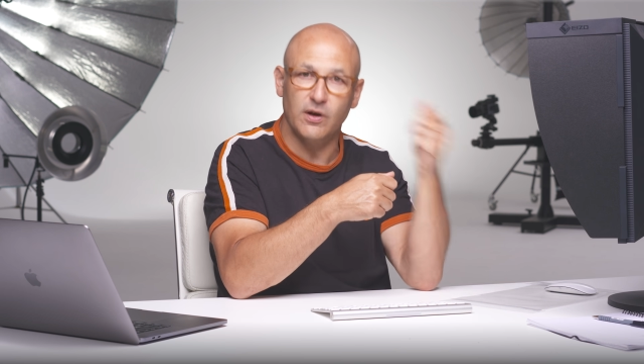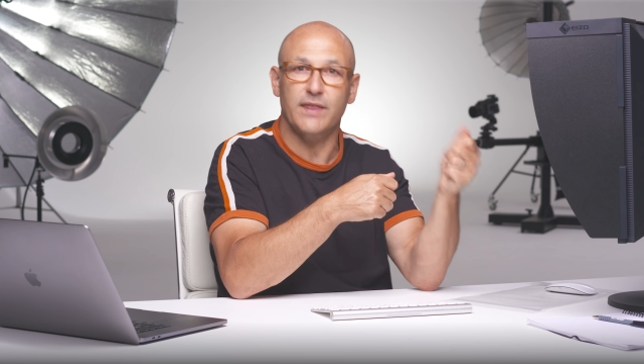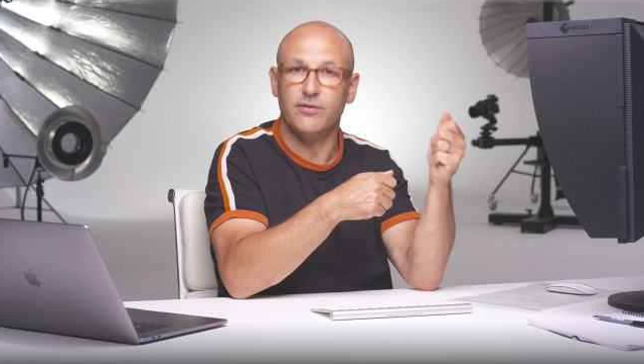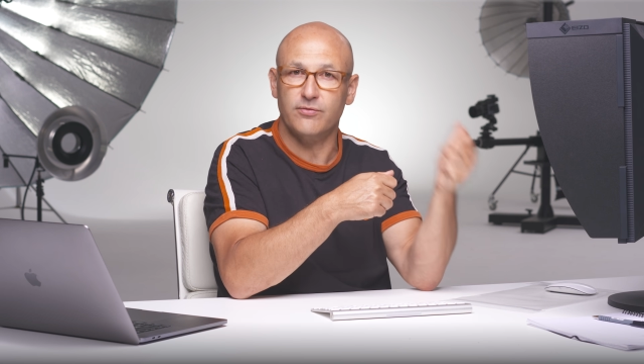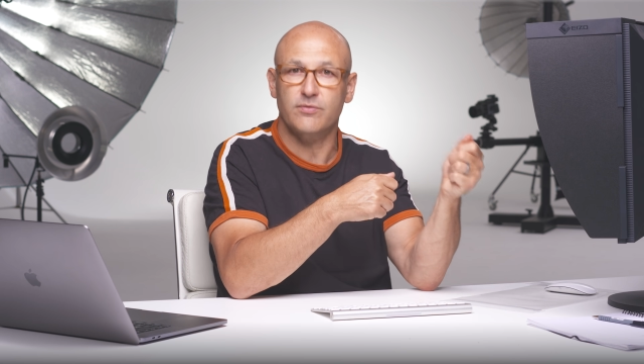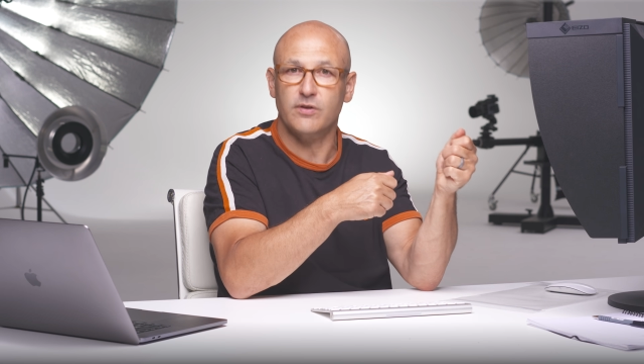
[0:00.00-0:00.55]

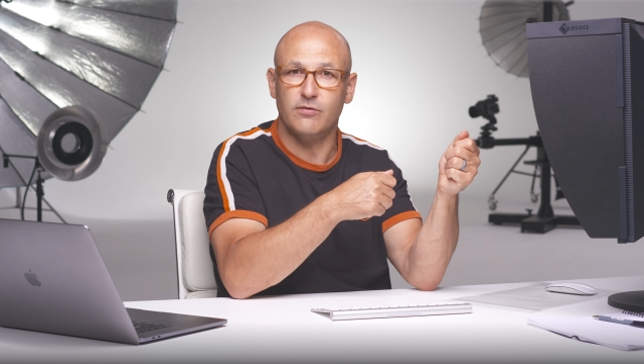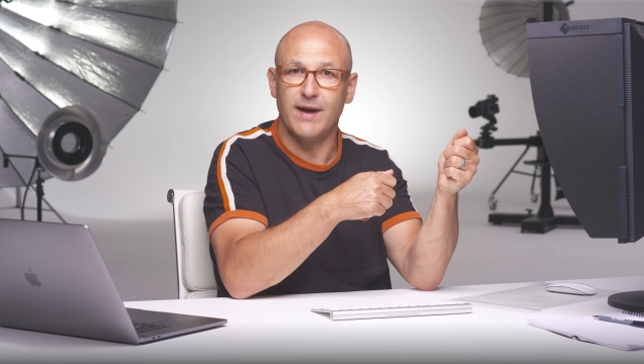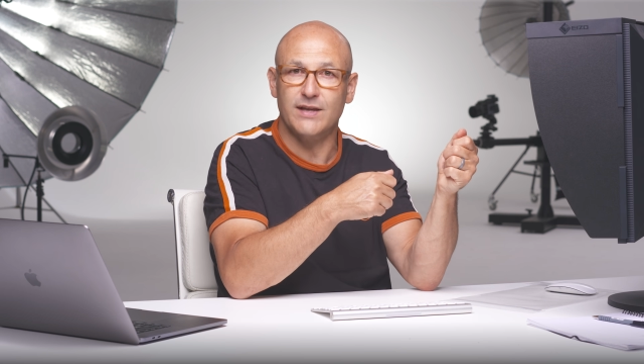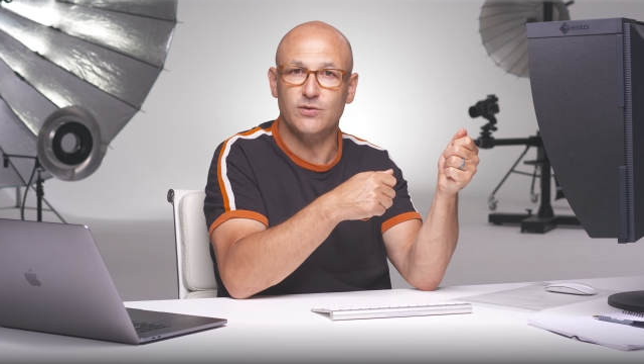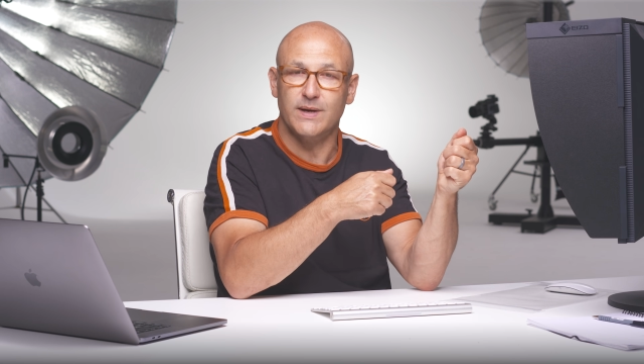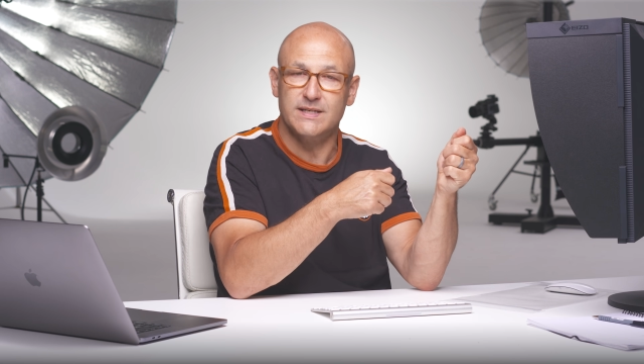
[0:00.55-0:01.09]
light through the
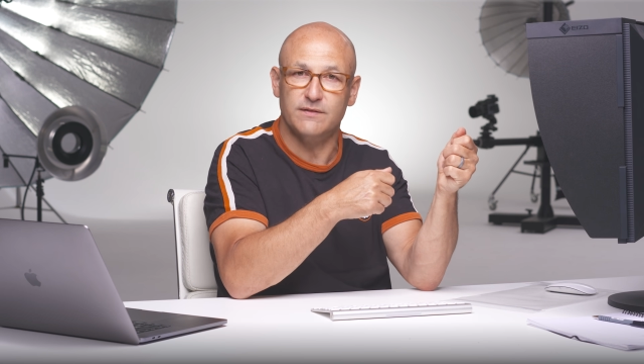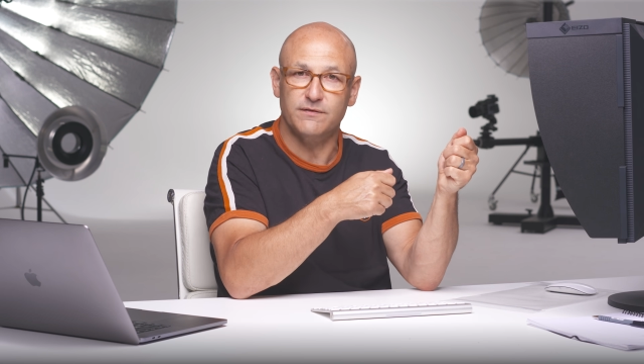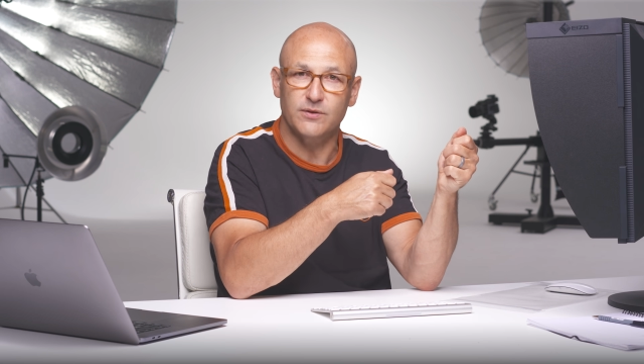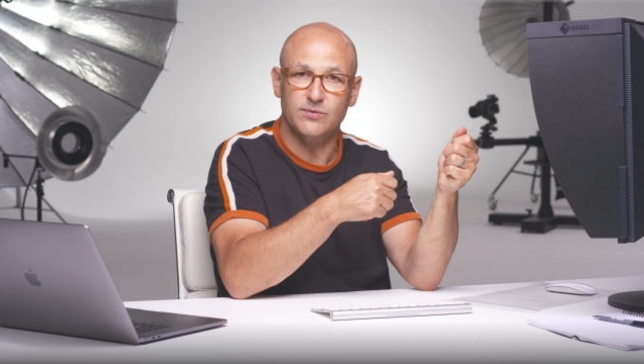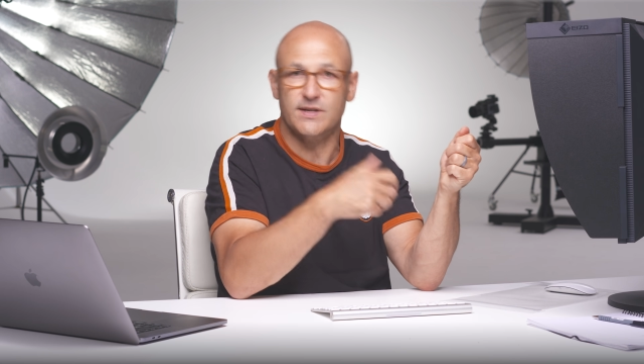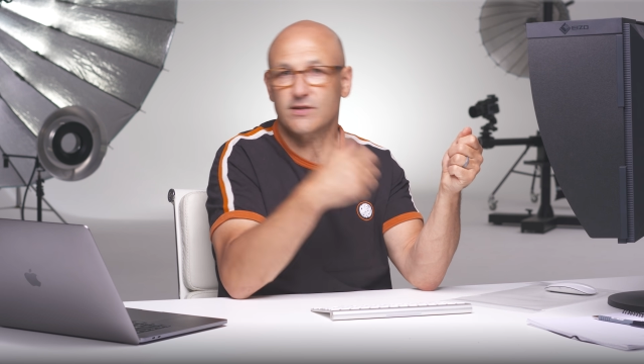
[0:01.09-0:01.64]
graduated
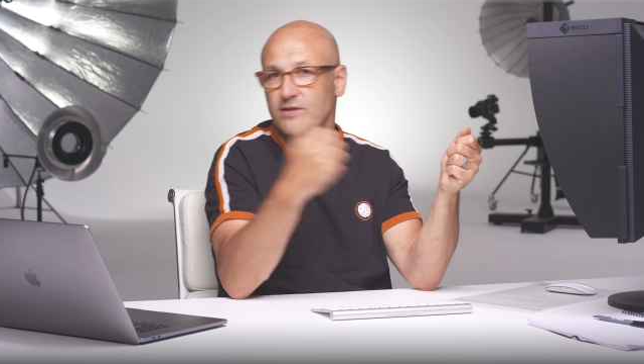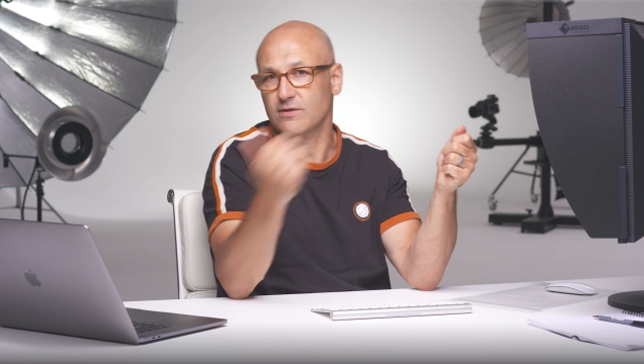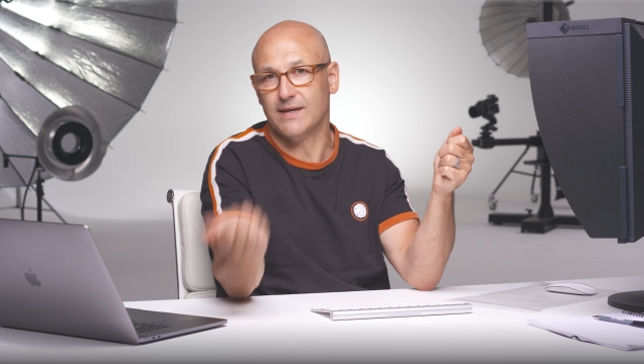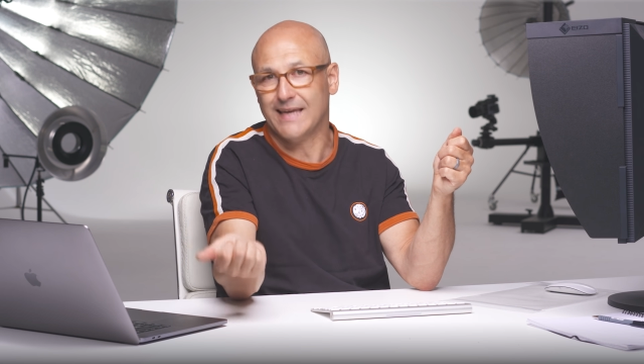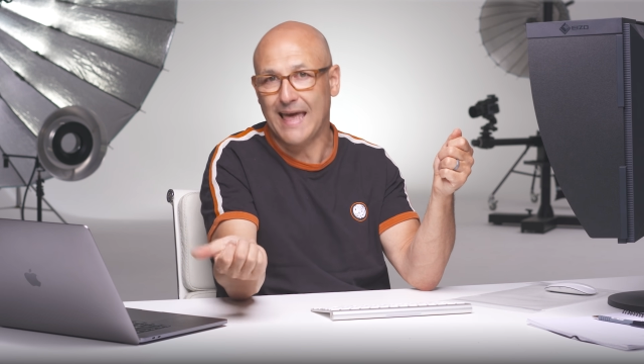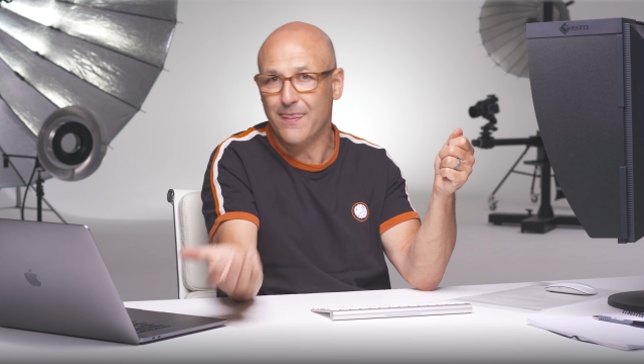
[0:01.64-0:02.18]
filter so you
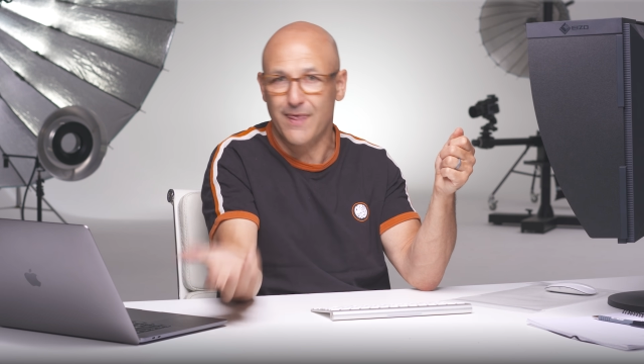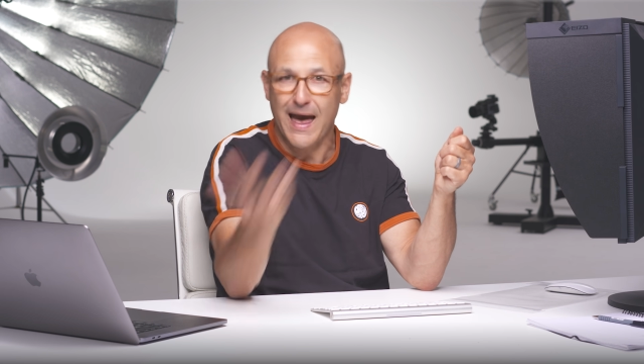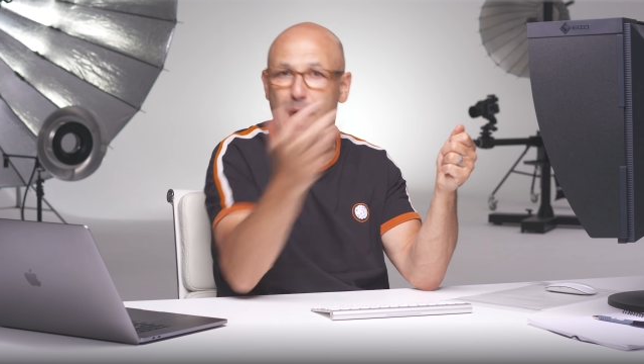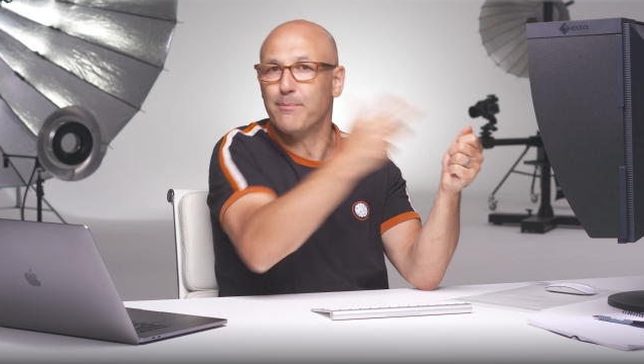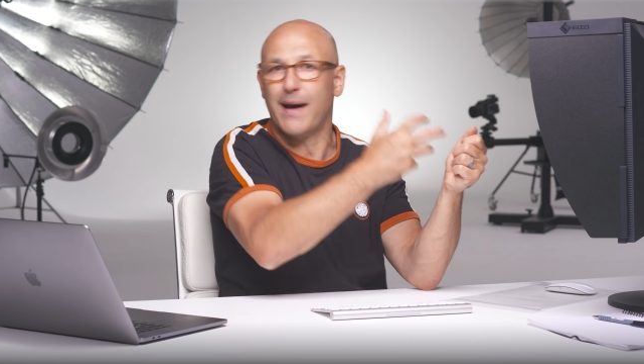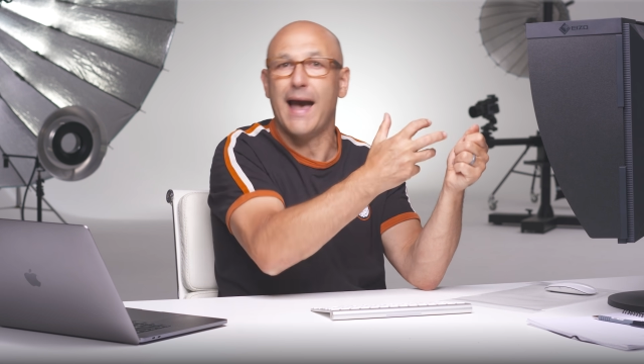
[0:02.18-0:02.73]
can get
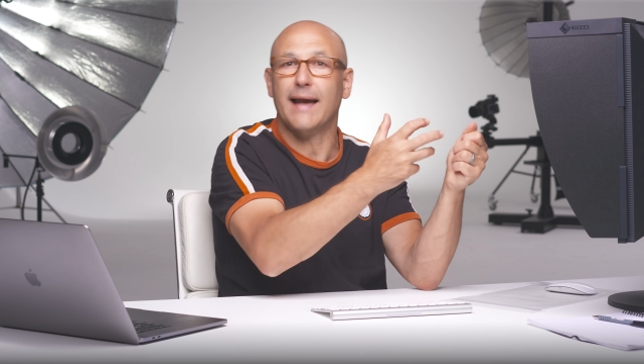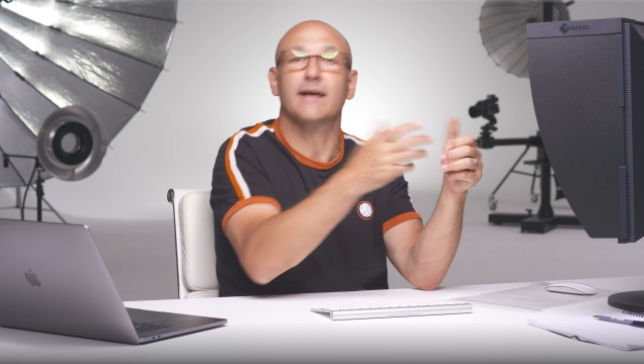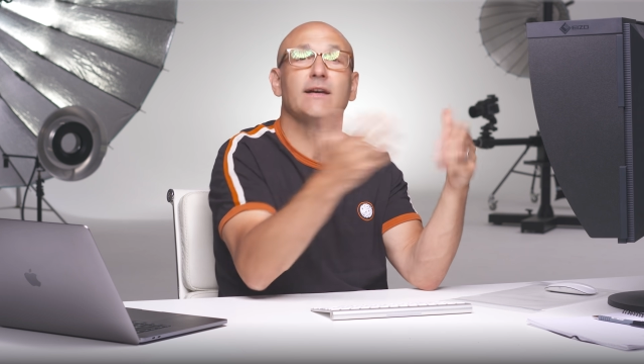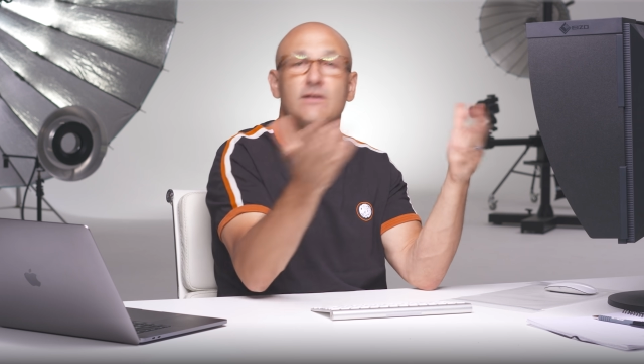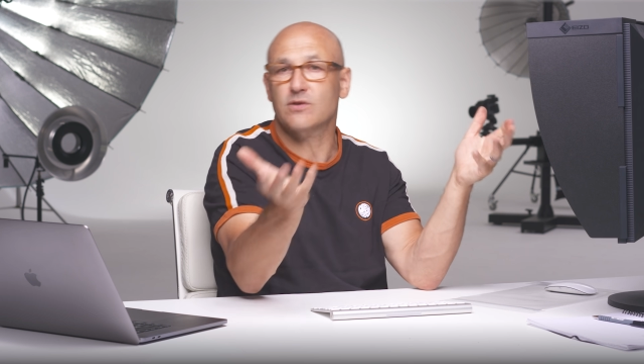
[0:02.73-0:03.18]
that back